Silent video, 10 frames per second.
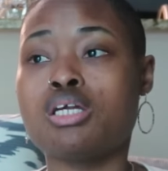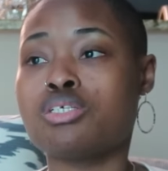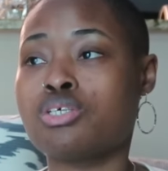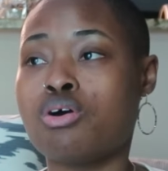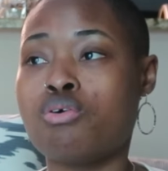
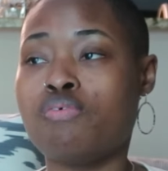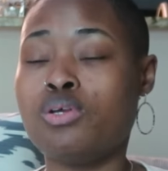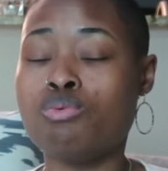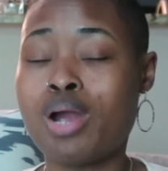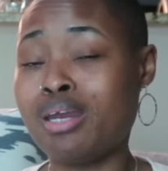So if
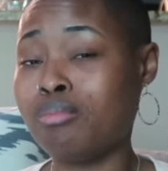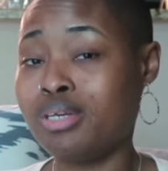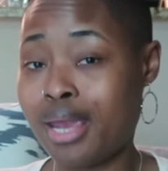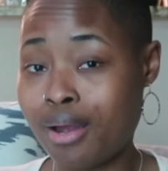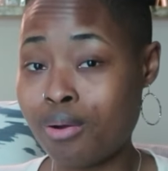you write them
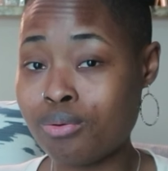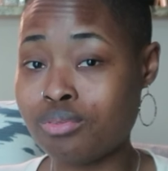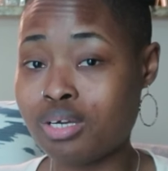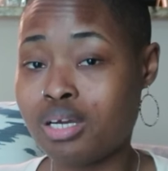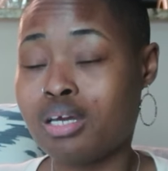down,